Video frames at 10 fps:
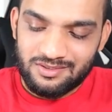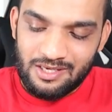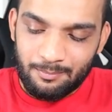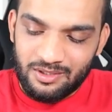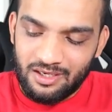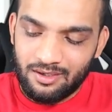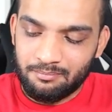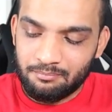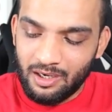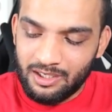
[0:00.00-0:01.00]

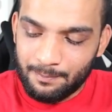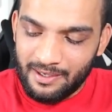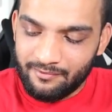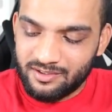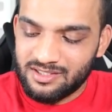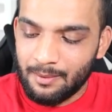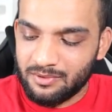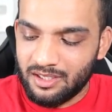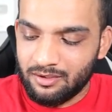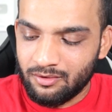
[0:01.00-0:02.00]
something multiplied with
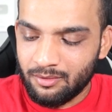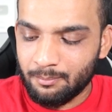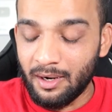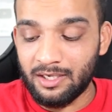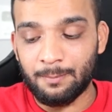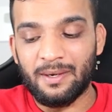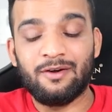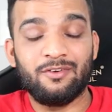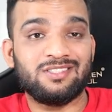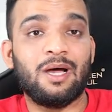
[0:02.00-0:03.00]
something,
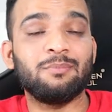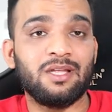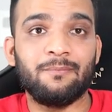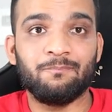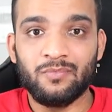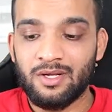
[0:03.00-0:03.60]
multiplied with something.